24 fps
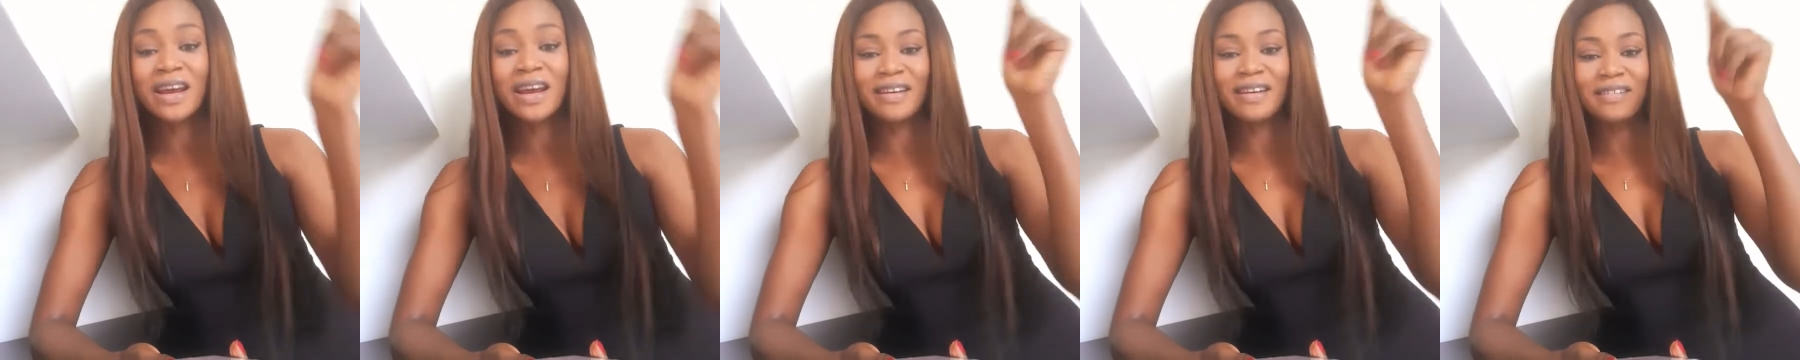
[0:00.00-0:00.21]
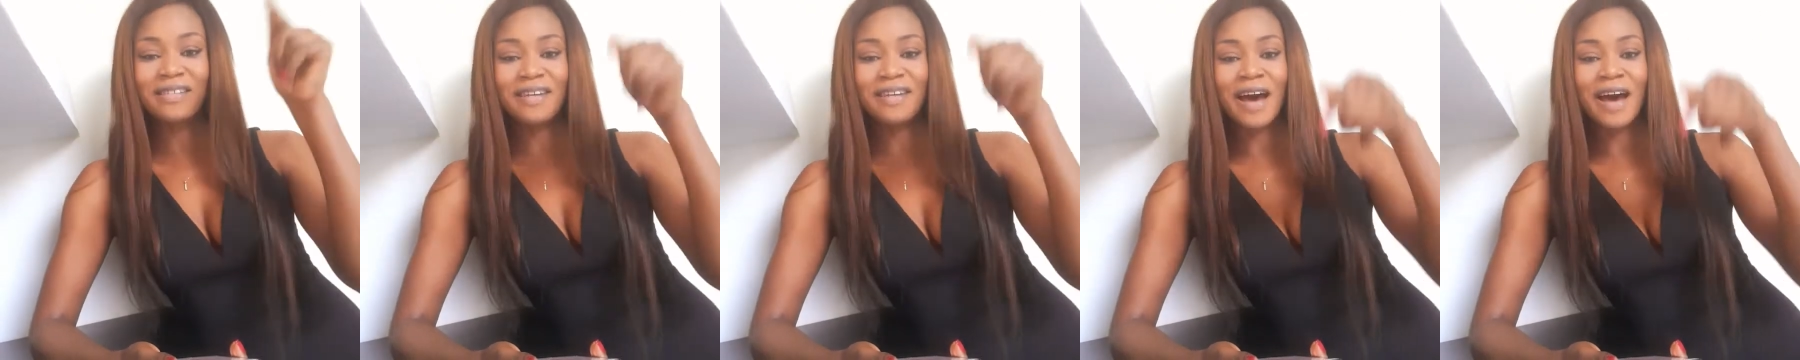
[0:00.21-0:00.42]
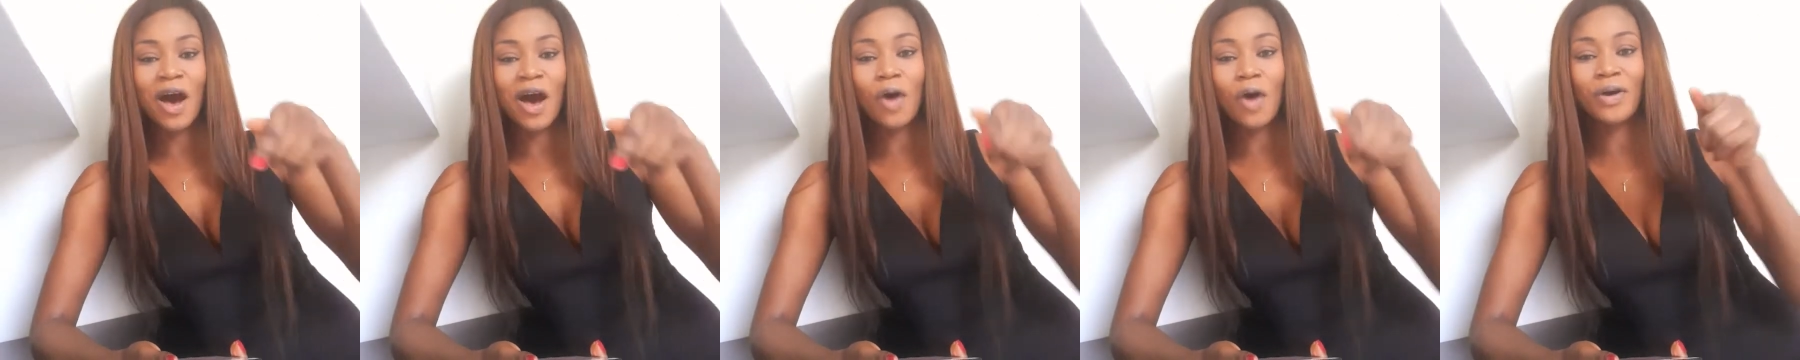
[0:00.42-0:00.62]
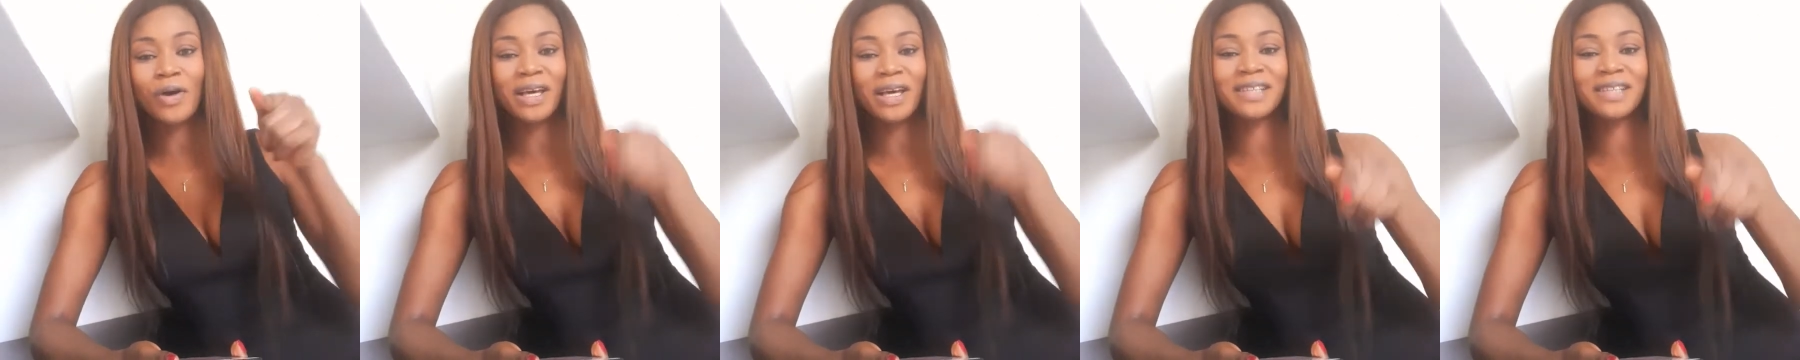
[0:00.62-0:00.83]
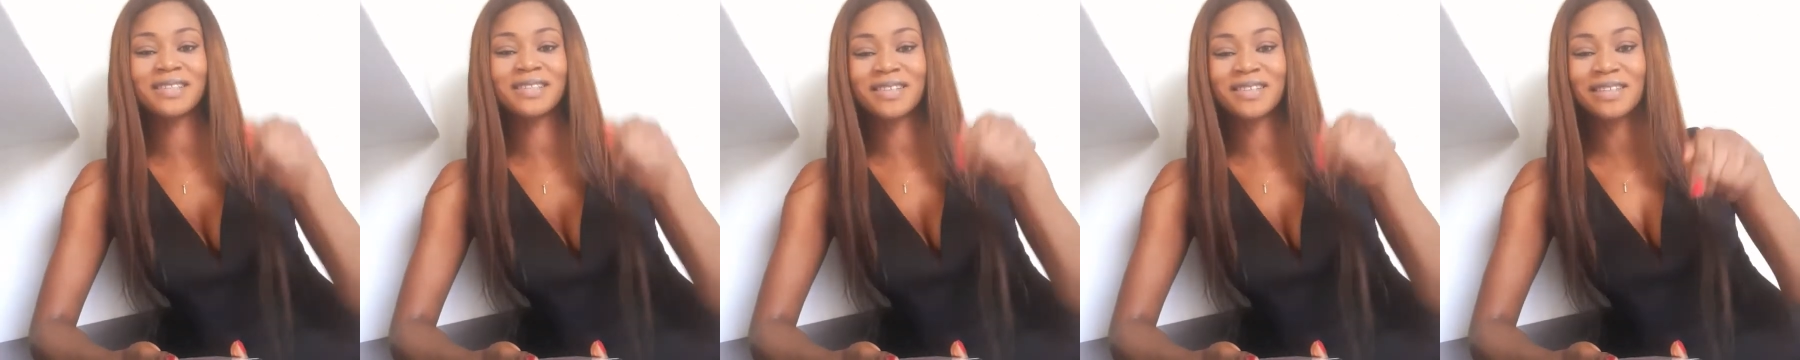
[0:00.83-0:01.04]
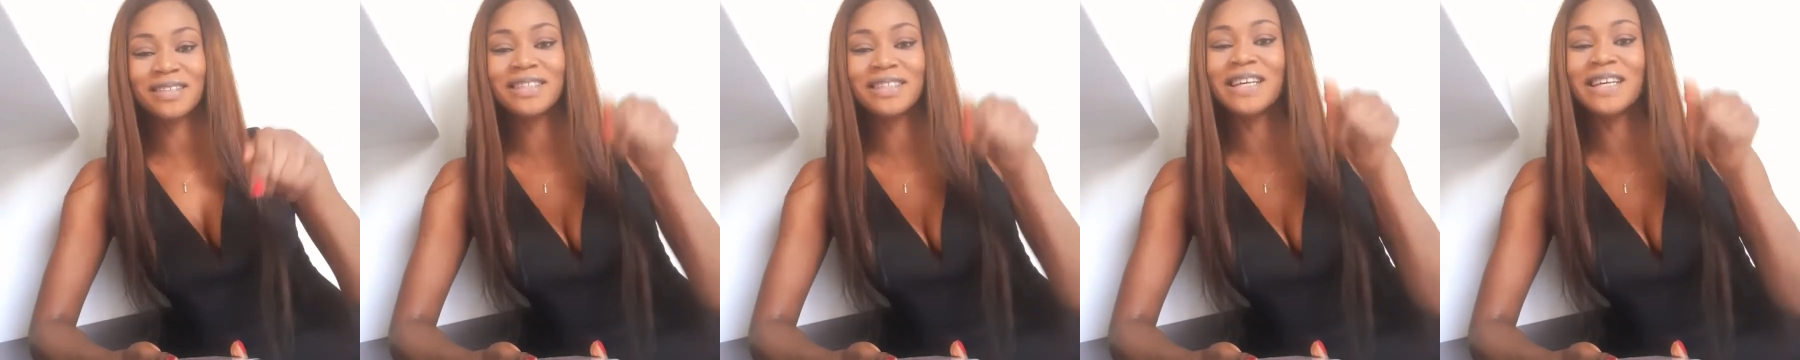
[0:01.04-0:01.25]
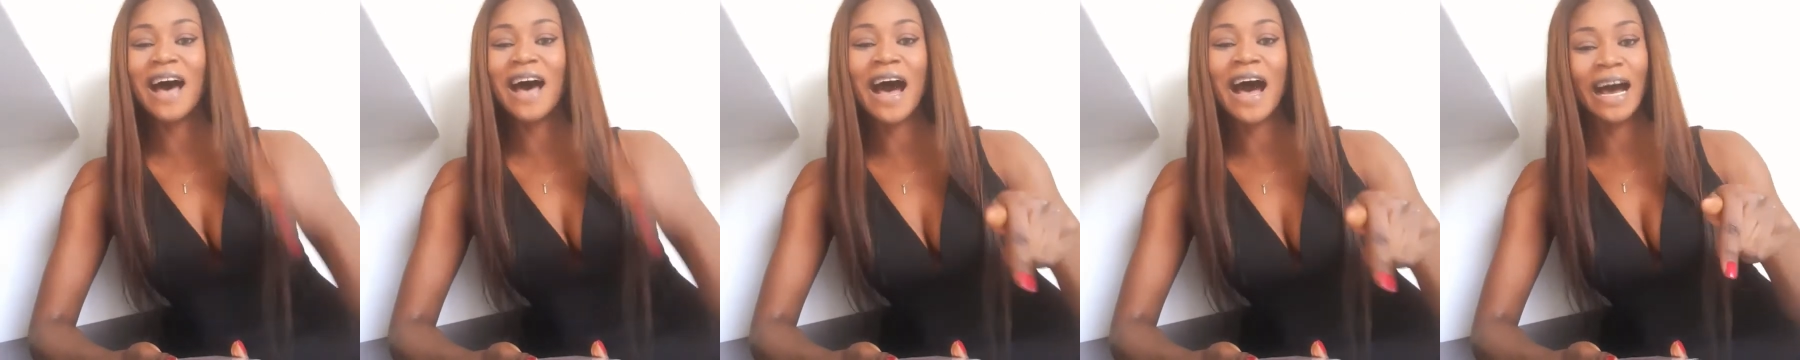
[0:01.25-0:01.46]
Now is the
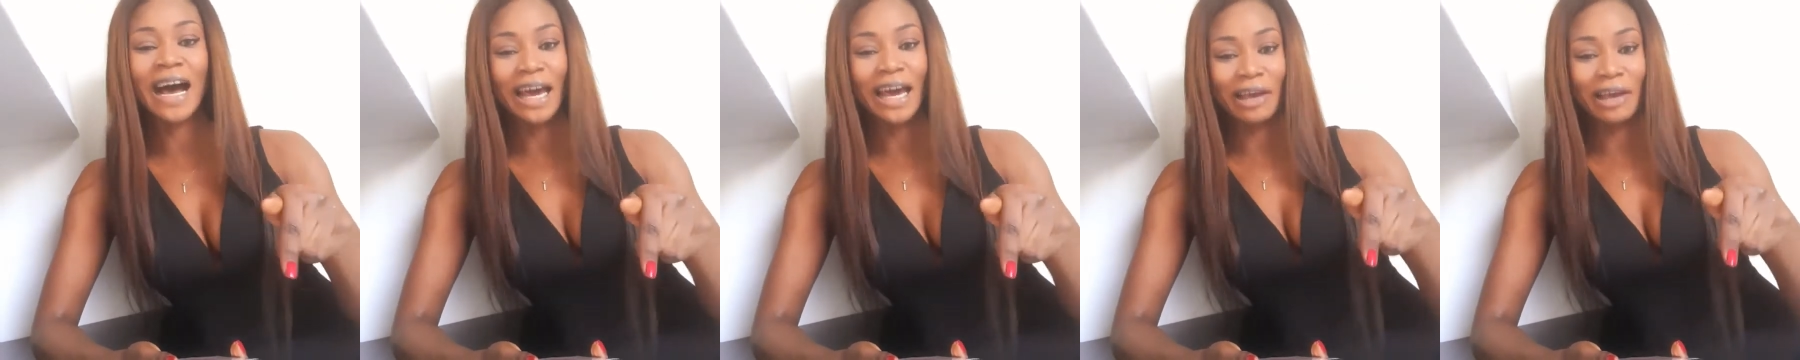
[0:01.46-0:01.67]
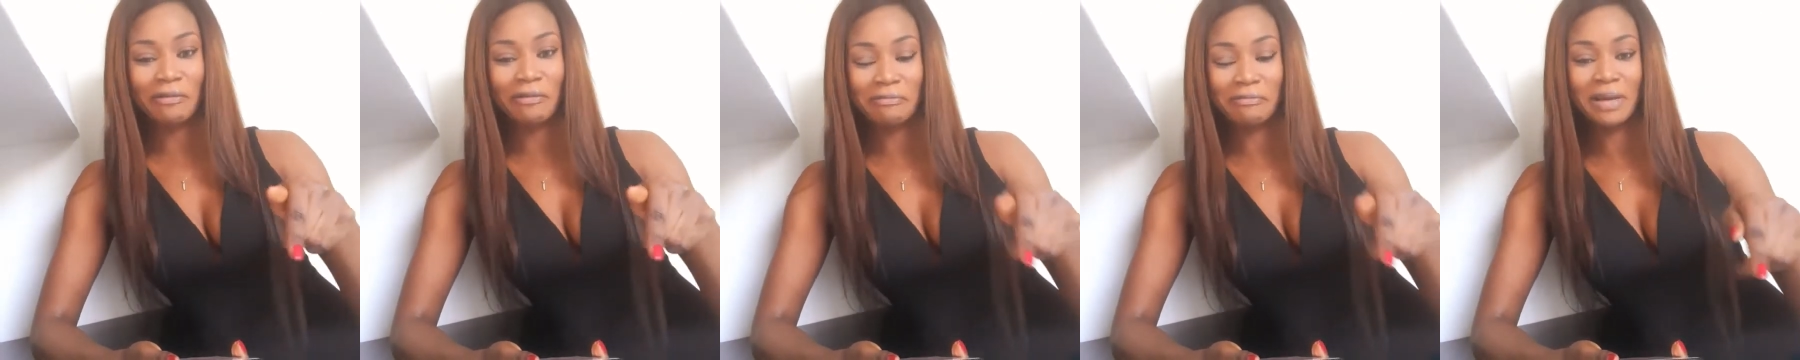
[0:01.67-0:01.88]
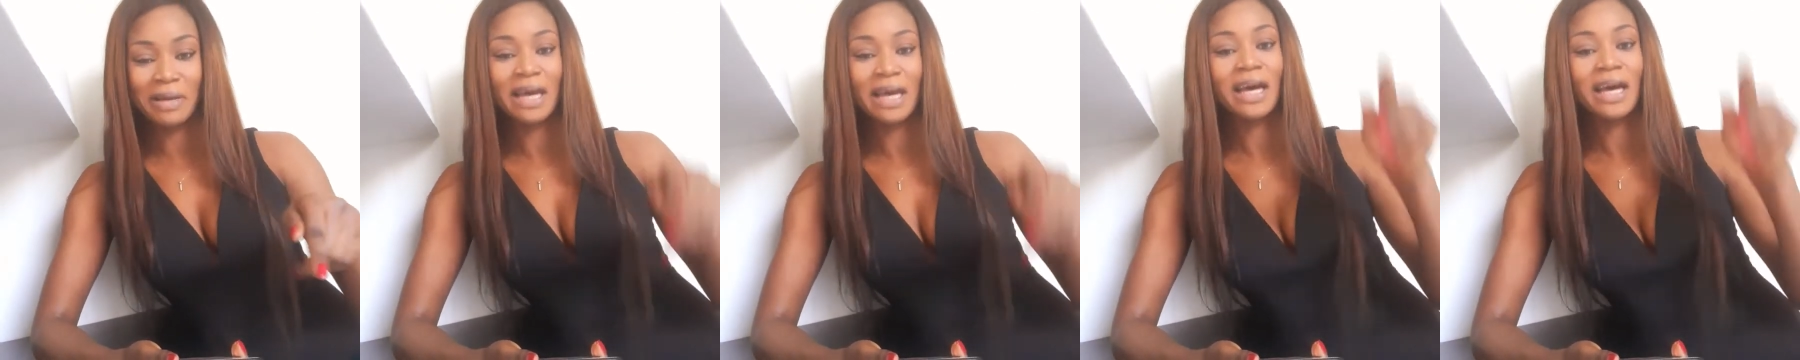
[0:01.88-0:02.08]
time.